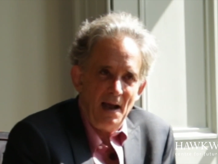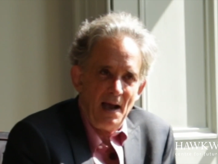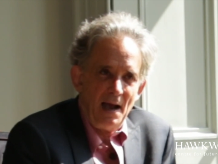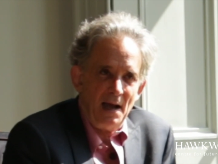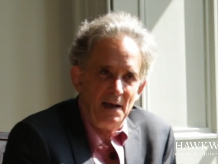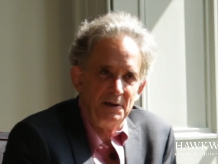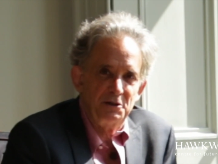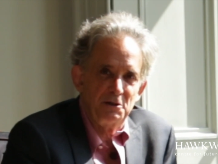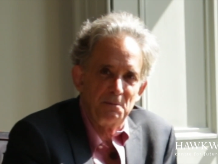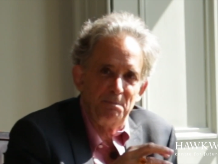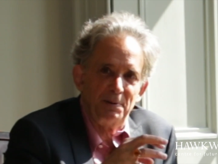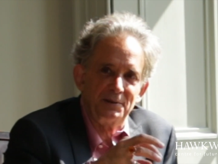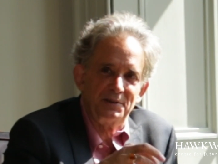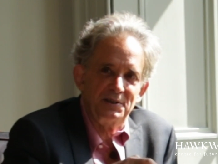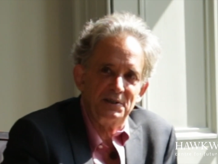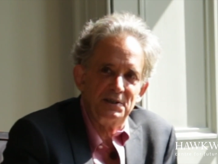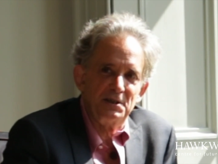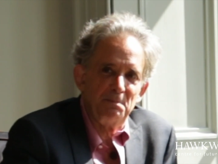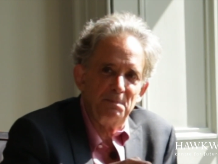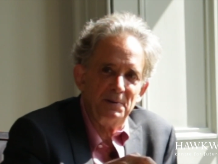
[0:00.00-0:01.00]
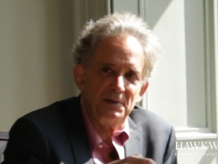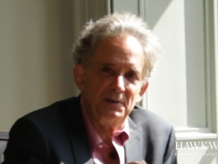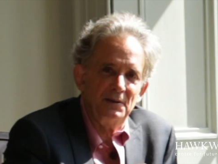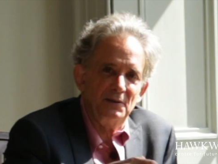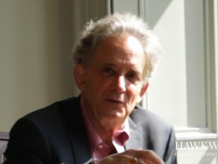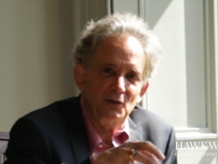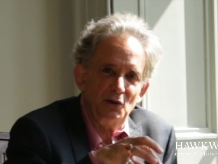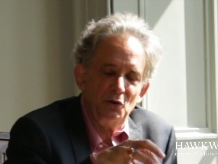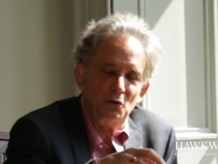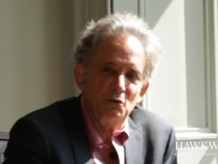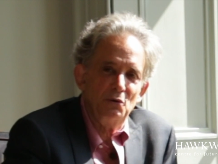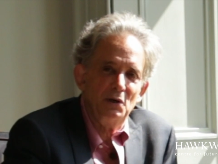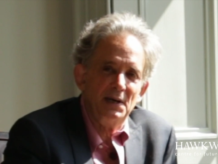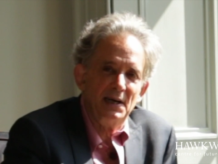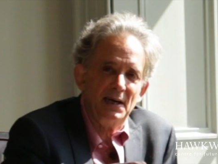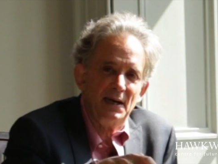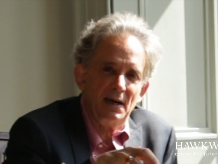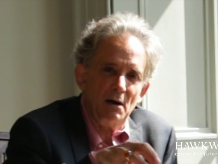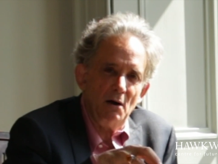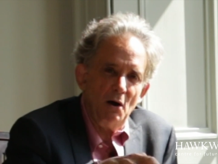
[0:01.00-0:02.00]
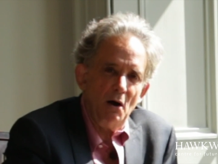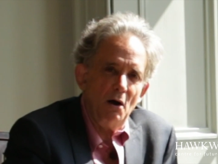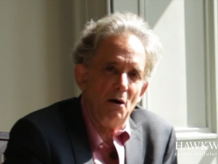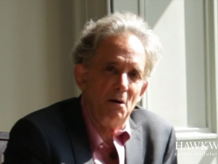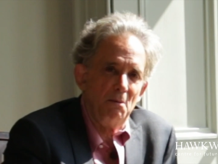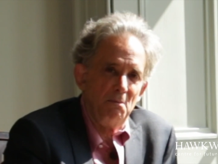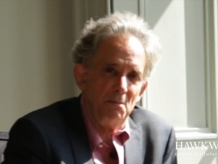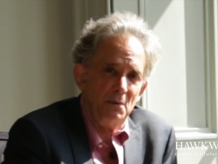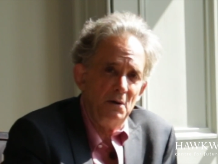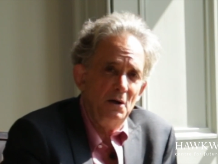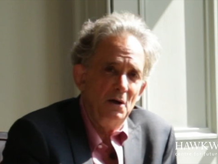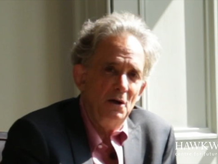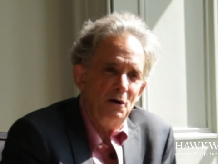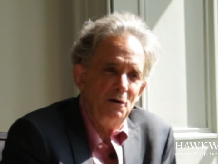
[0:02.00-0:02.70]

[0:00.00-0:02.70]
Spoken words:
and to participate in the holy calm